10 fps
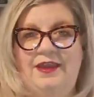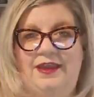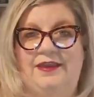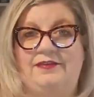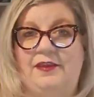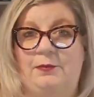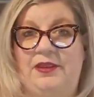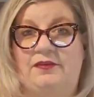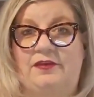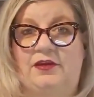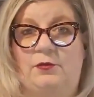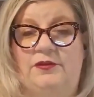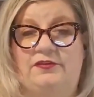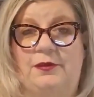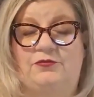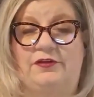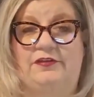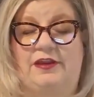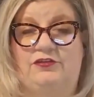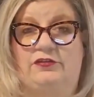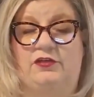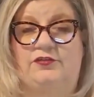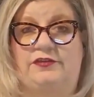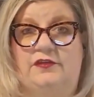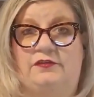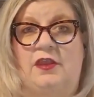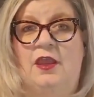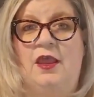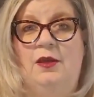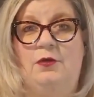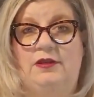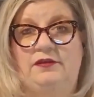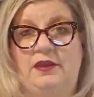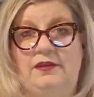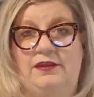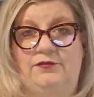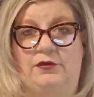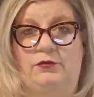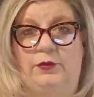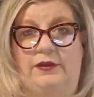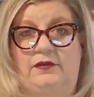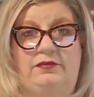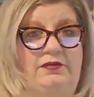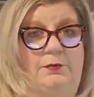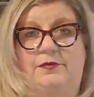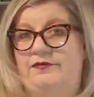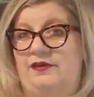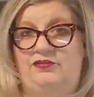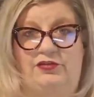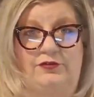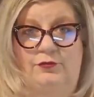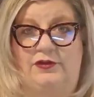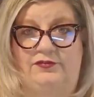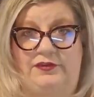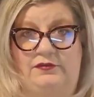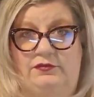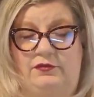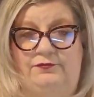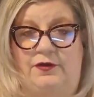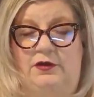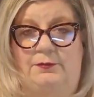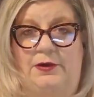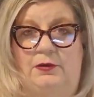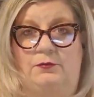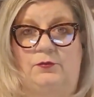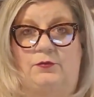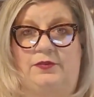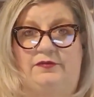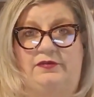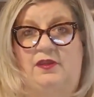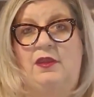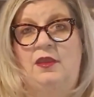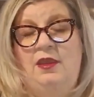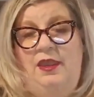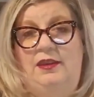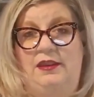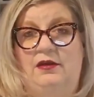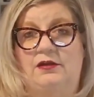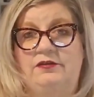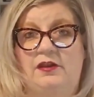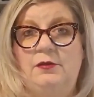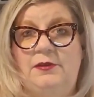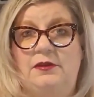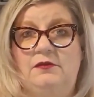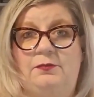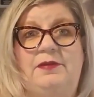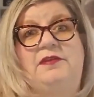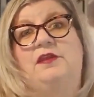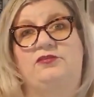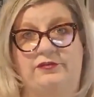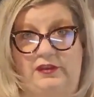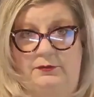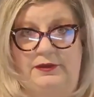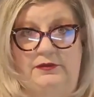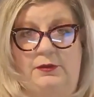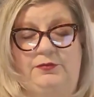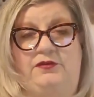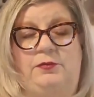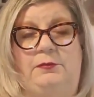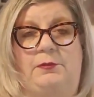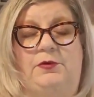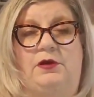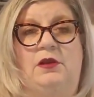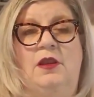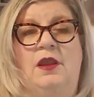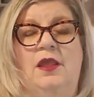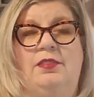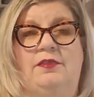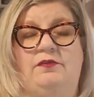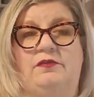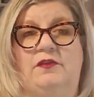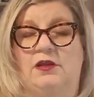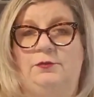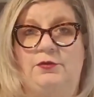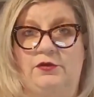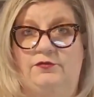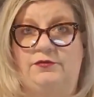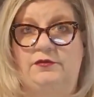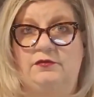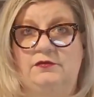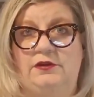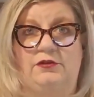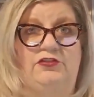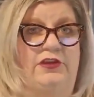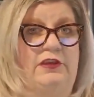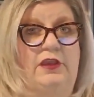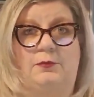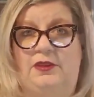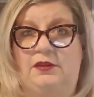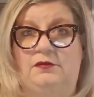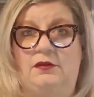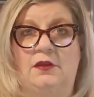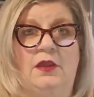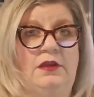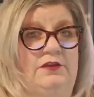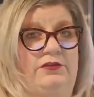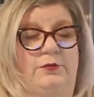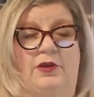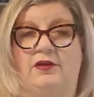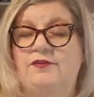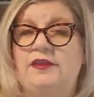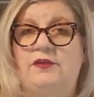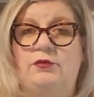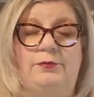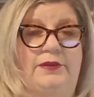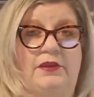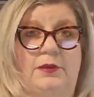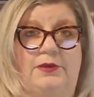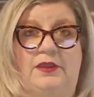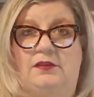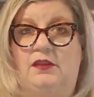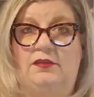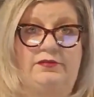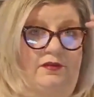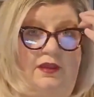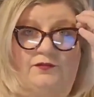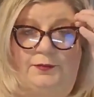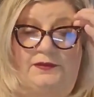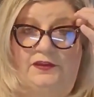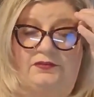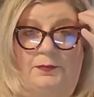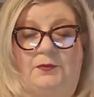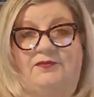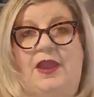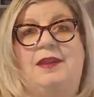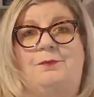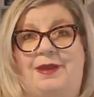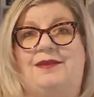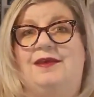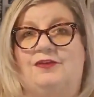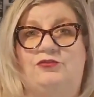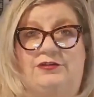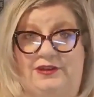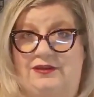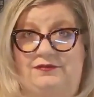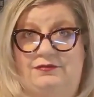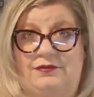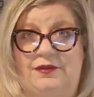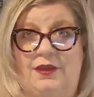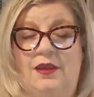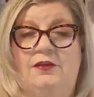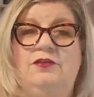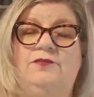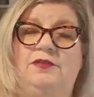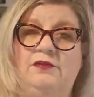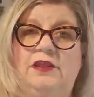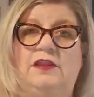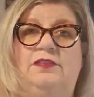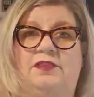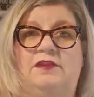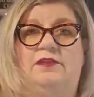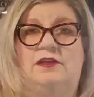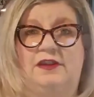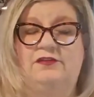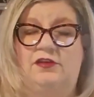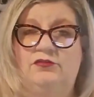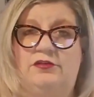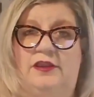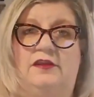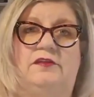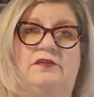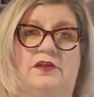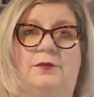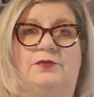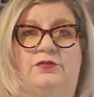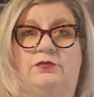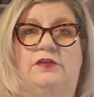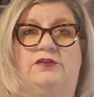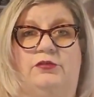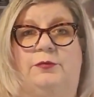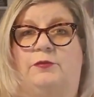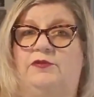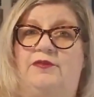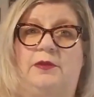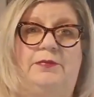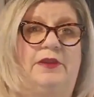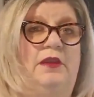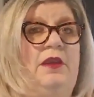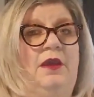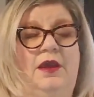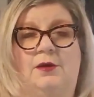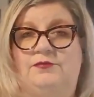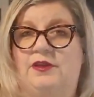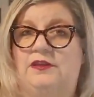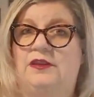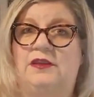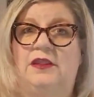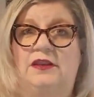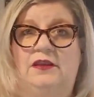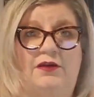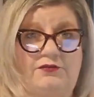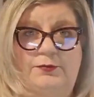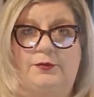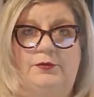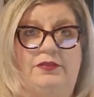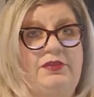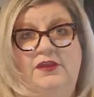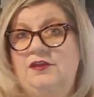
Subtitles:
Hey, Sam Hayes here, One Stop Transaction Services. I wanted to kind of give you a quick summarization of what I've seen so far about this NAR settlement, potential settlement. Now, please remember, this is not approved. DOJ can come in, Consumer Advocate Group can come in, still have opinions, but we've got about 100 days. So if you look at it, then in the next 100 days, it's an opportunity to be revamping, updating, getting comfortable with